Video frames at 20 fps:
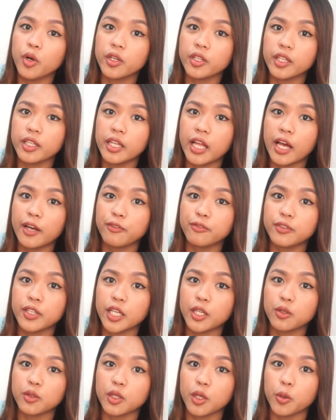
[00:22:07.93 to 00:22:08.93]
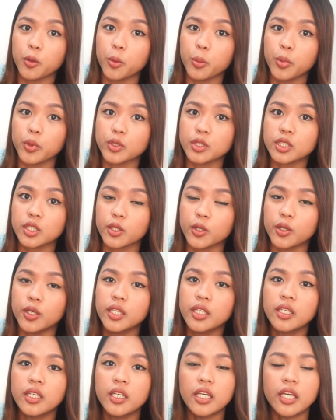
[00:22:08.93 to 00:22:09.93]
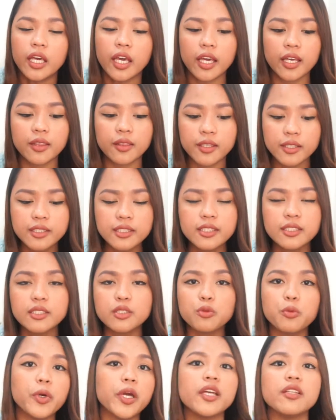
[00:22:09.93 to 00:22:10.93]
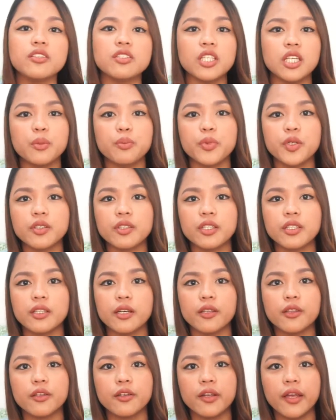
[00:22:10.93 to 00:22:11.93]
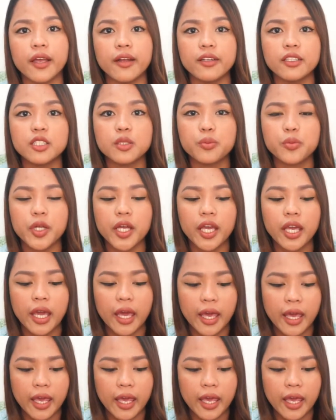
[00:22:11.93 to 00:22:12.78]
More than half na yung naubos ko. And this is way cheaper than other hairspray.